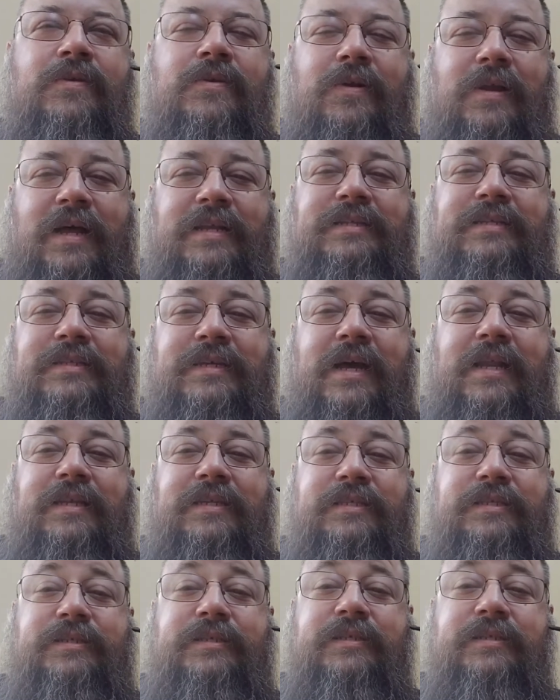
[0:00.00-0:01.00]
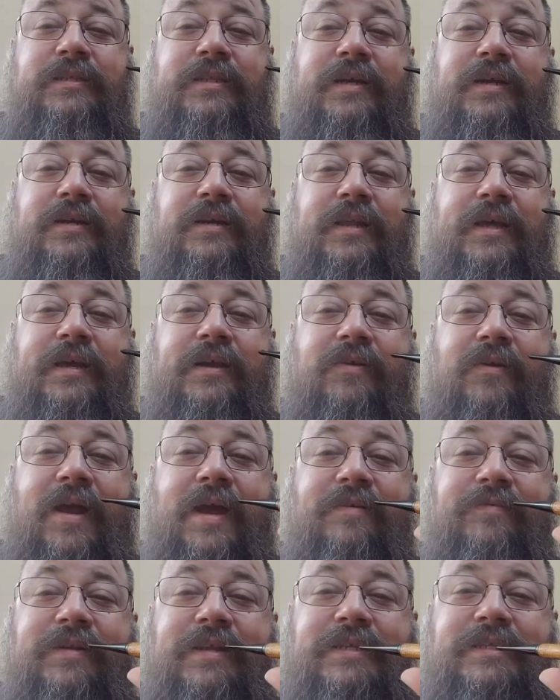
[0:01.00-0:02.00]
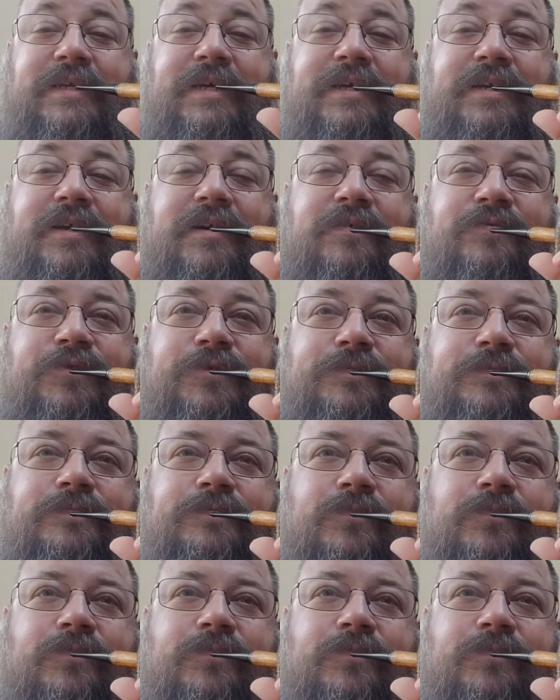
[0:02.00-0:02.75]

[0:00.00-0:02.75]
Well, I just kind of stood there and let gravity take over.